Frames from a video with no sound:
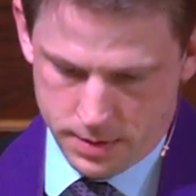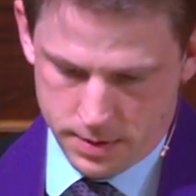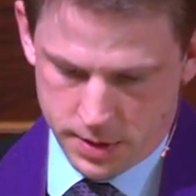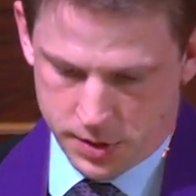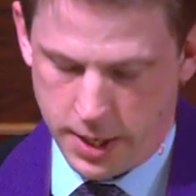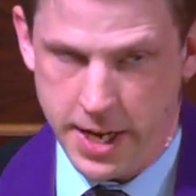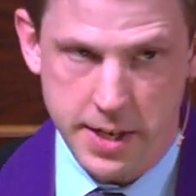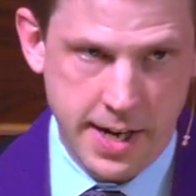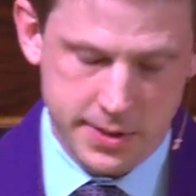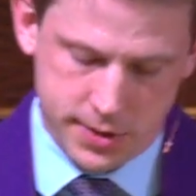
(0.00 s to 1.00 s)
This Lent
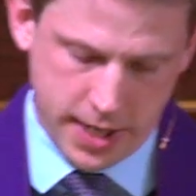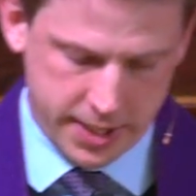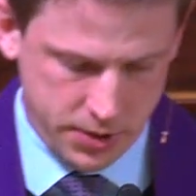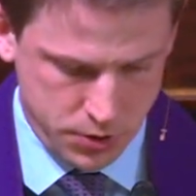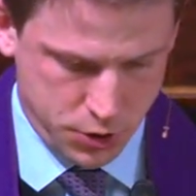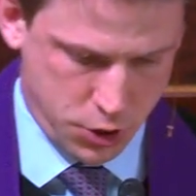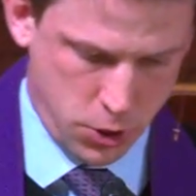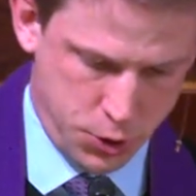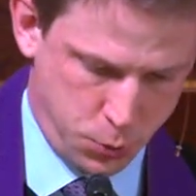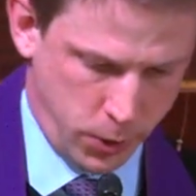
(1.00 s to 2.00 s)
at Second
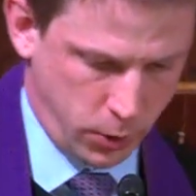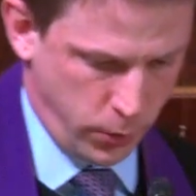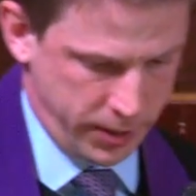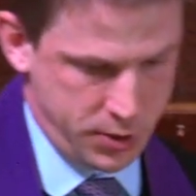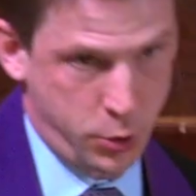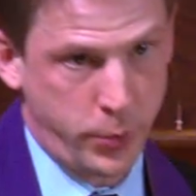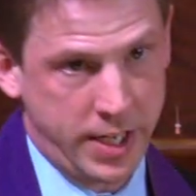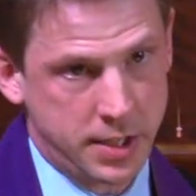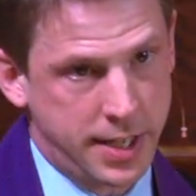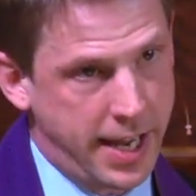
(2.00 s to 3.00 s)
Church, we're going to
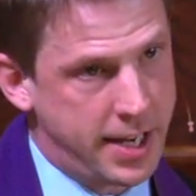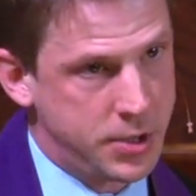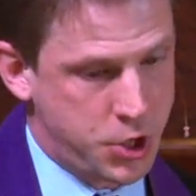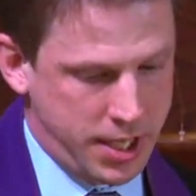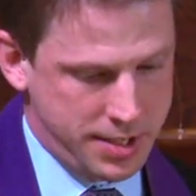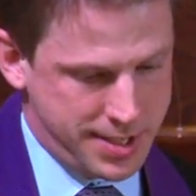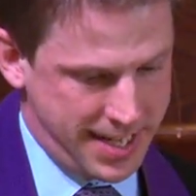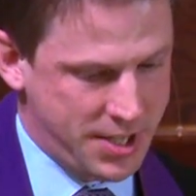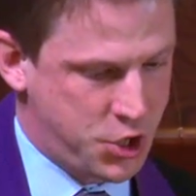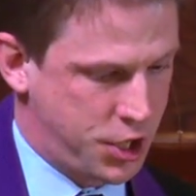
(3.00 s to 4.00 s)
engage
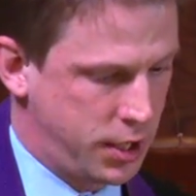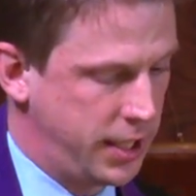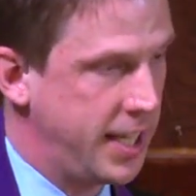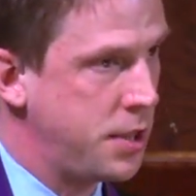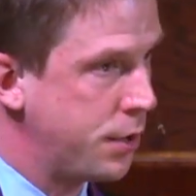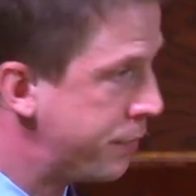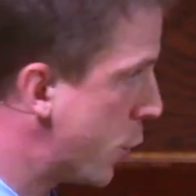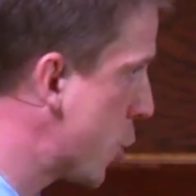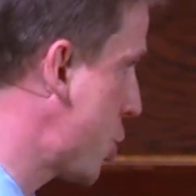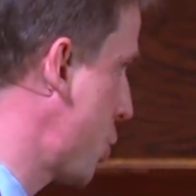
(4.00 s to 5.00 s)
intentionally the
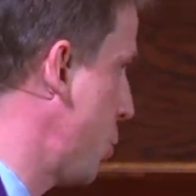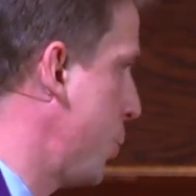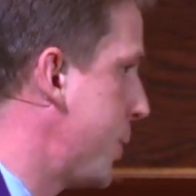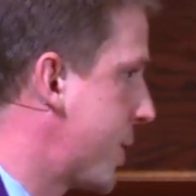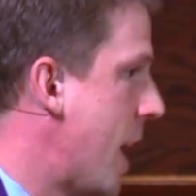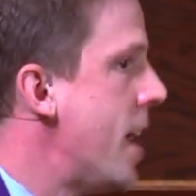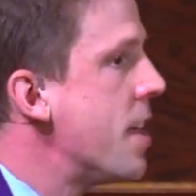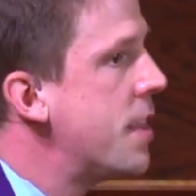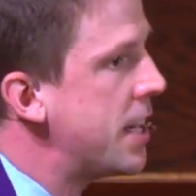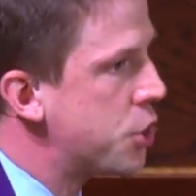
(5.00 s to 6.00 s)
virtues
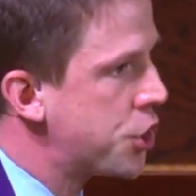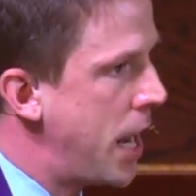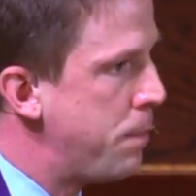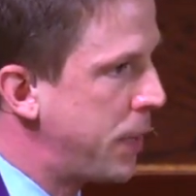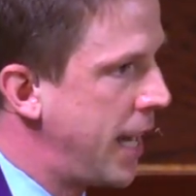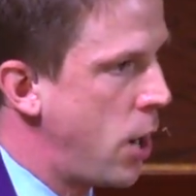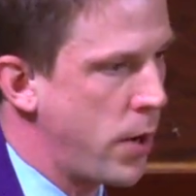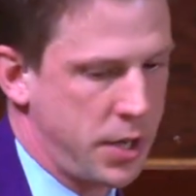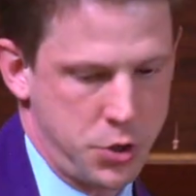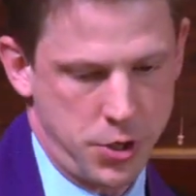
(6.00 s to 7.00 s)
that shape
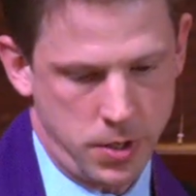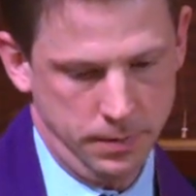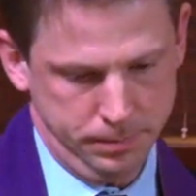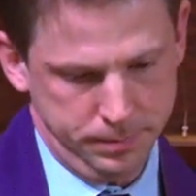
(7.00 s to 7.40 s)
character.